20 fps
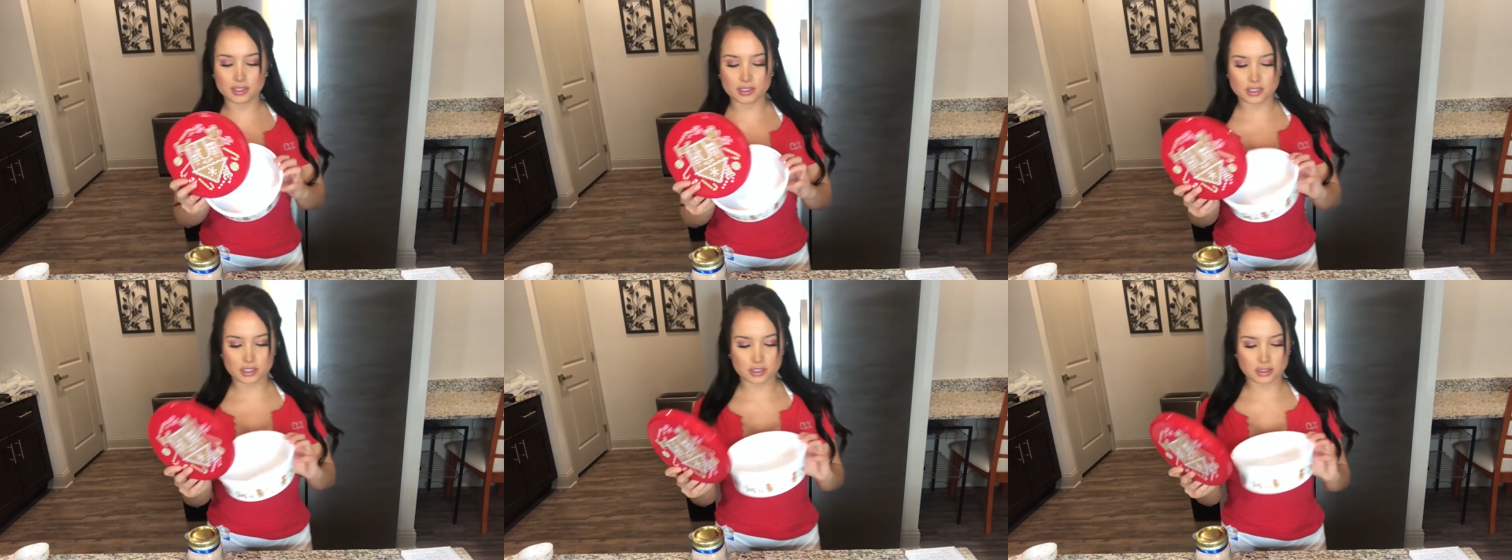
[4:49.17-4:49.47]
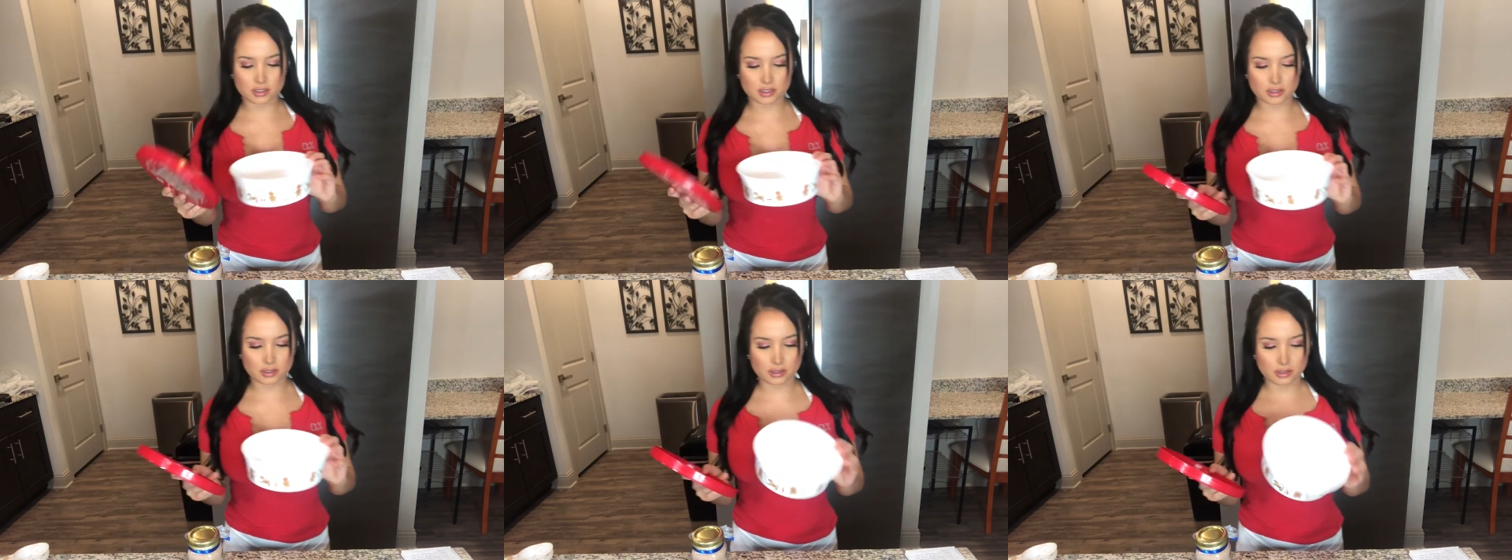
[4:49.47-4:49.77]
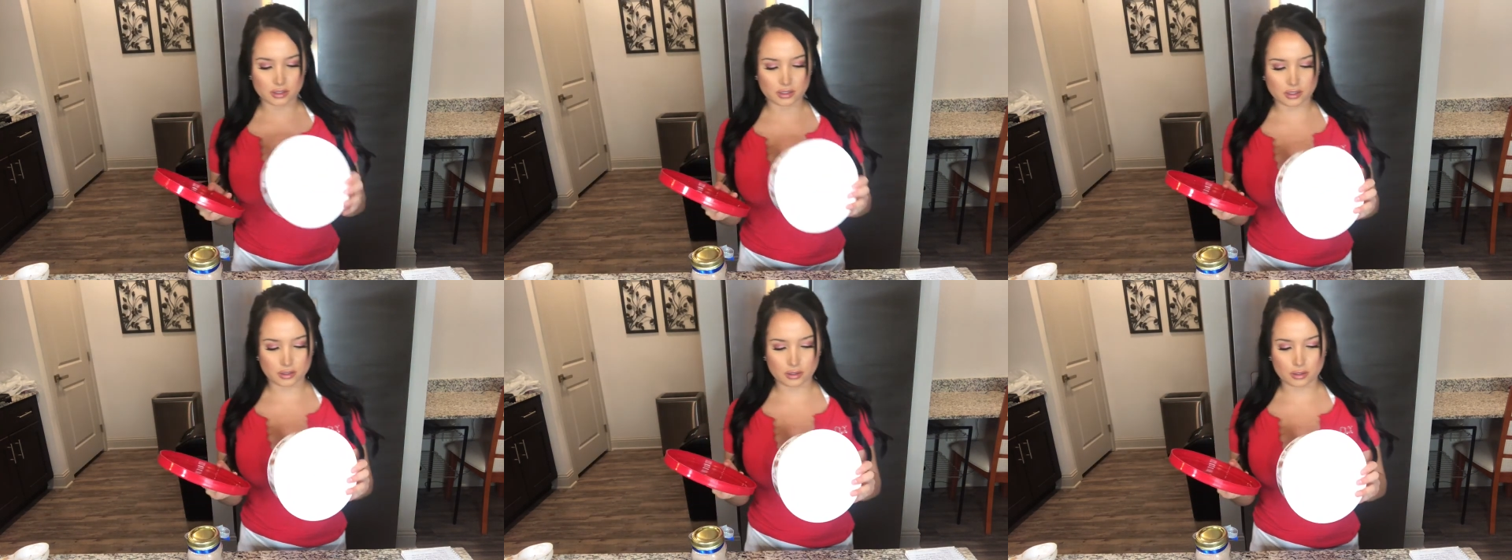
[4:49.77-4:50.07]
it's just a
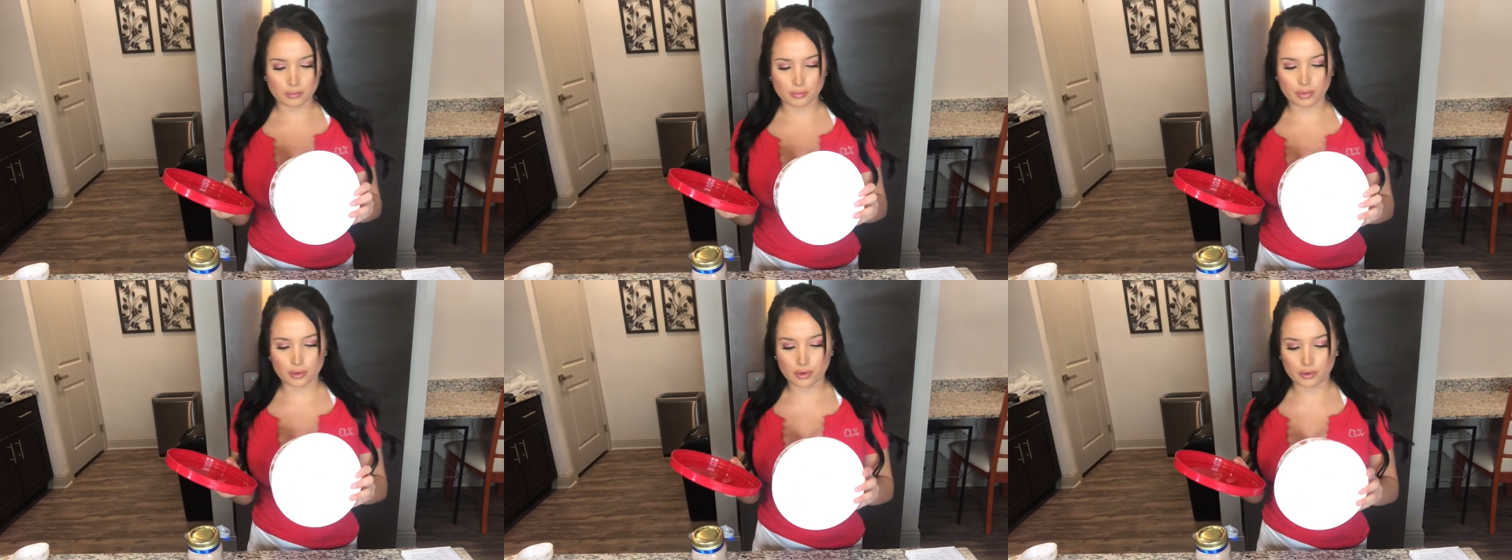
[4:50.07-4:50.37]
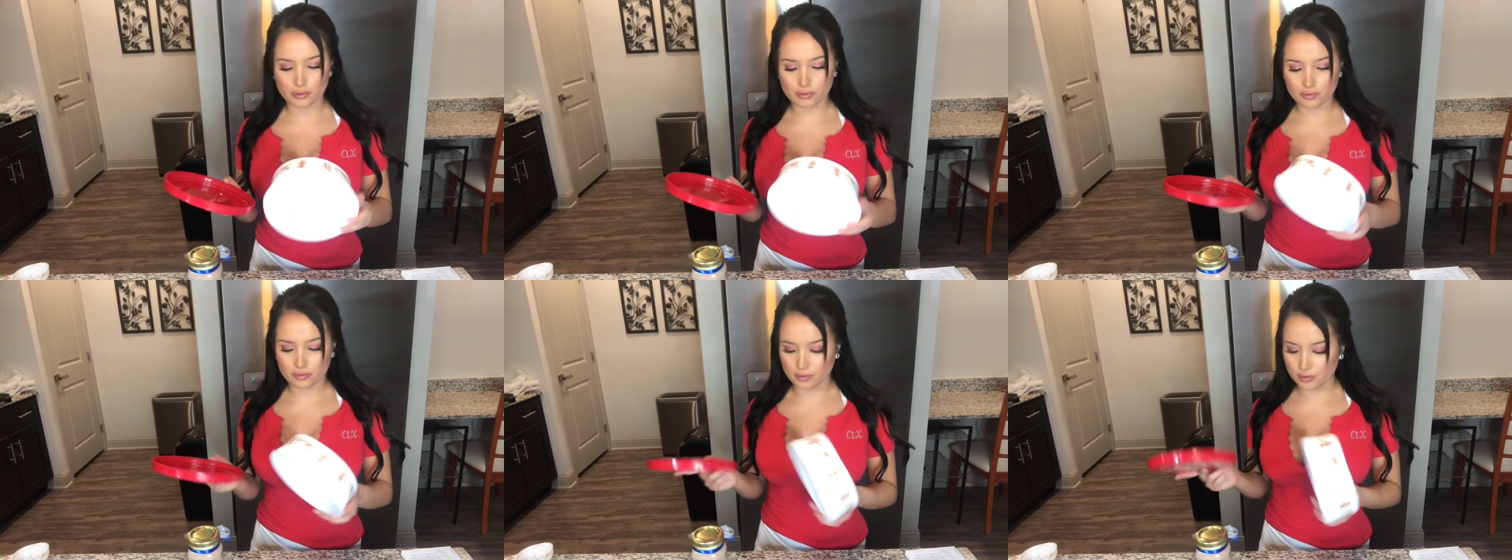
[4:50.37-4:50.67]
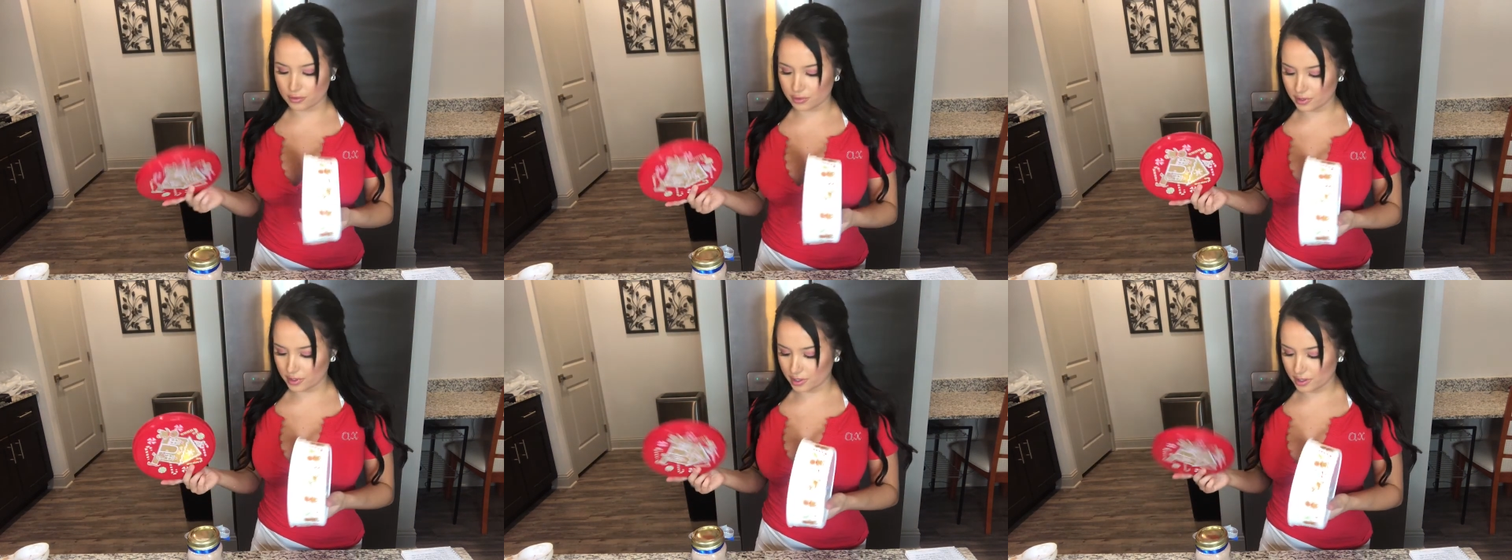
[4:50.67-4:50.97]
little bowl
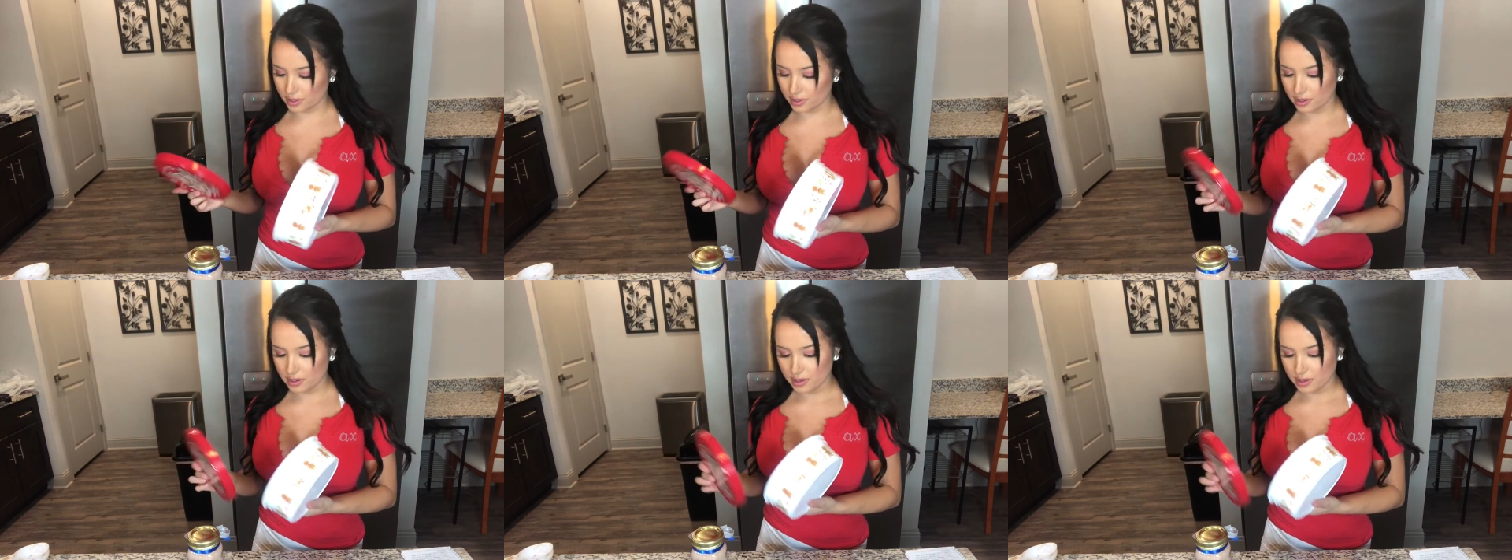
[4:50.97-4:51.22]
for